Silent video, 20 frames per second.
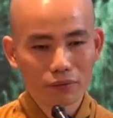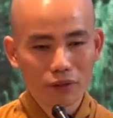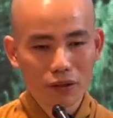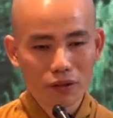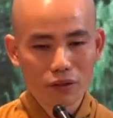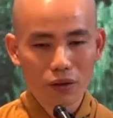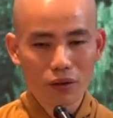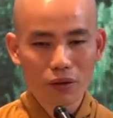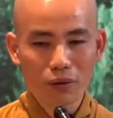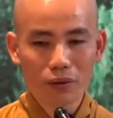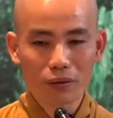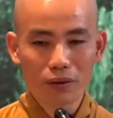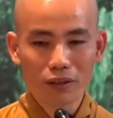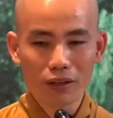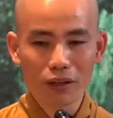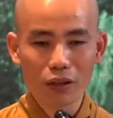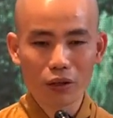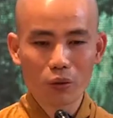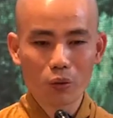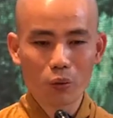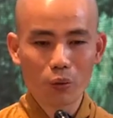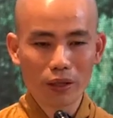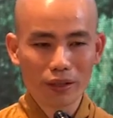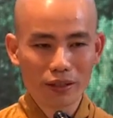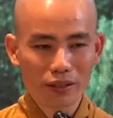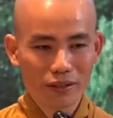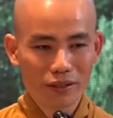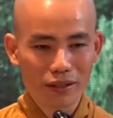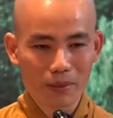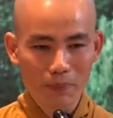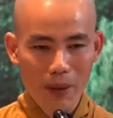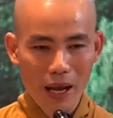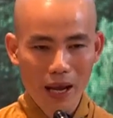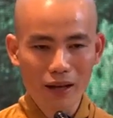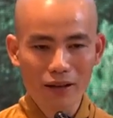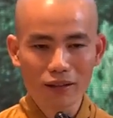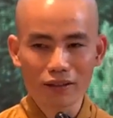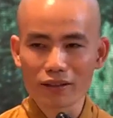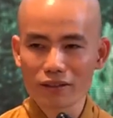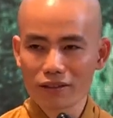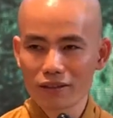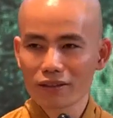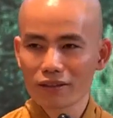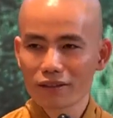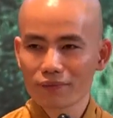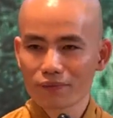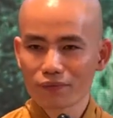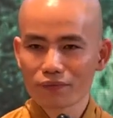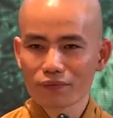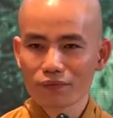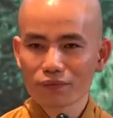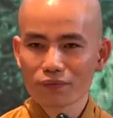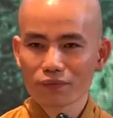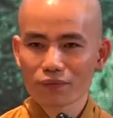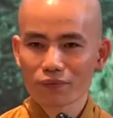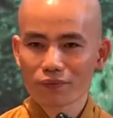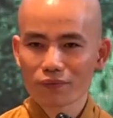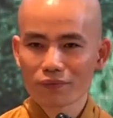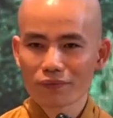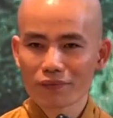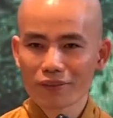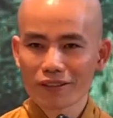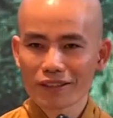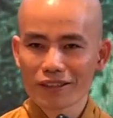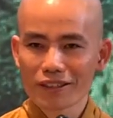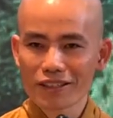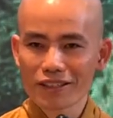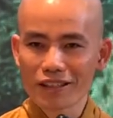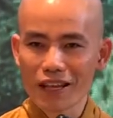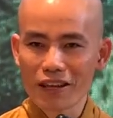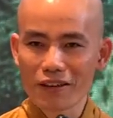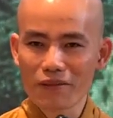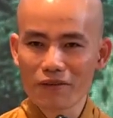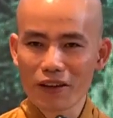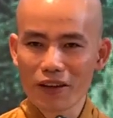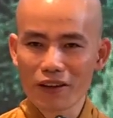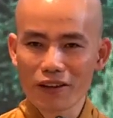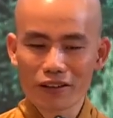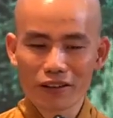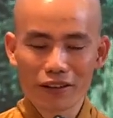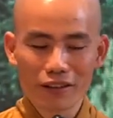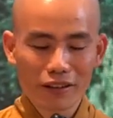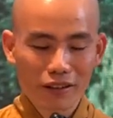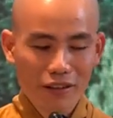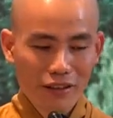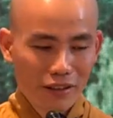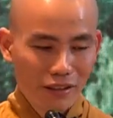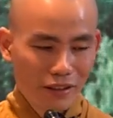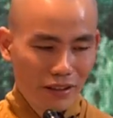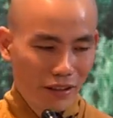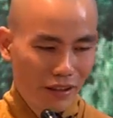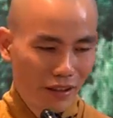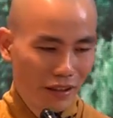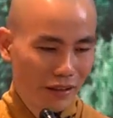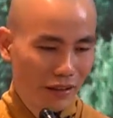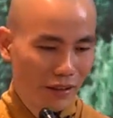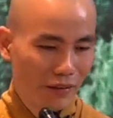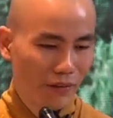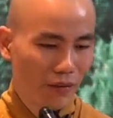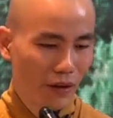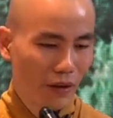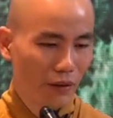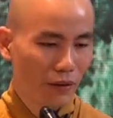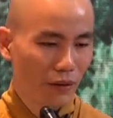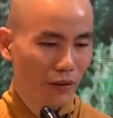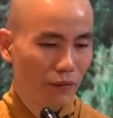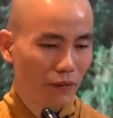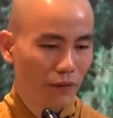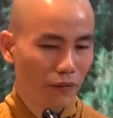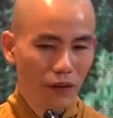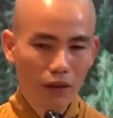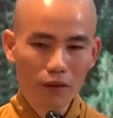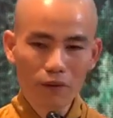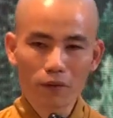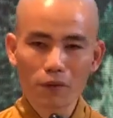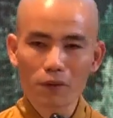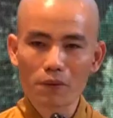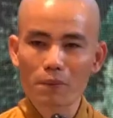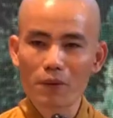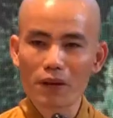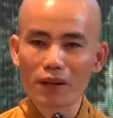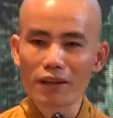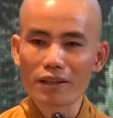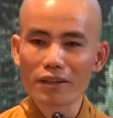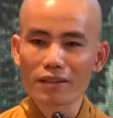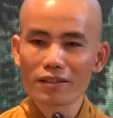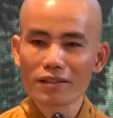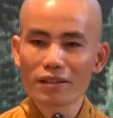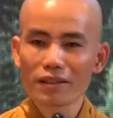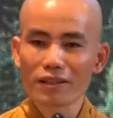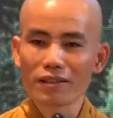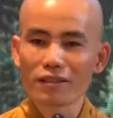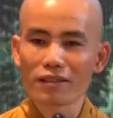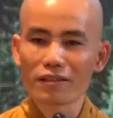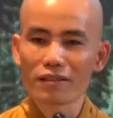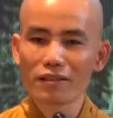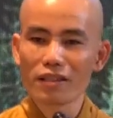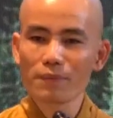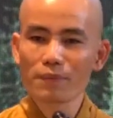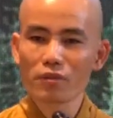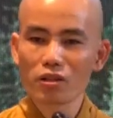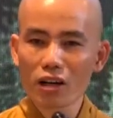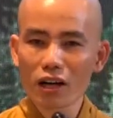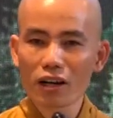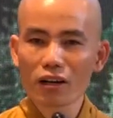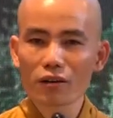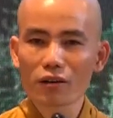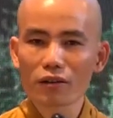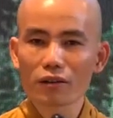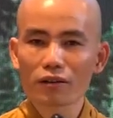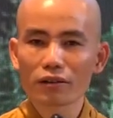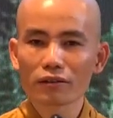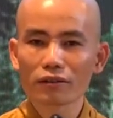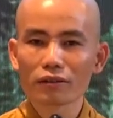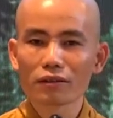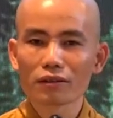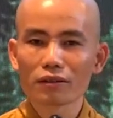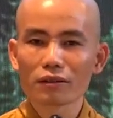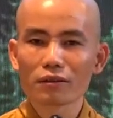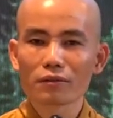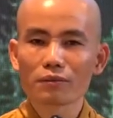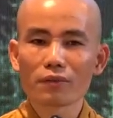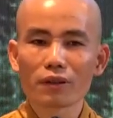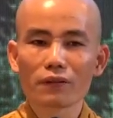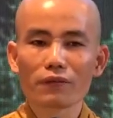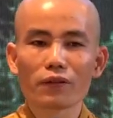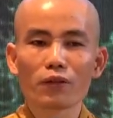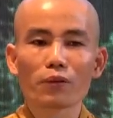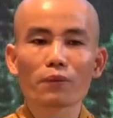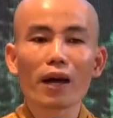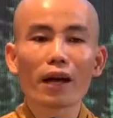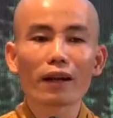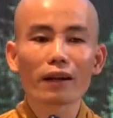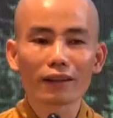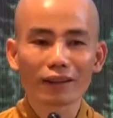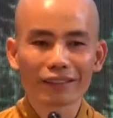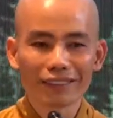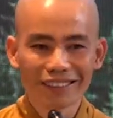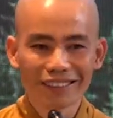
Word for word: So he quit the palace, stay very in the very fearful place in the deep jungle, but feel better.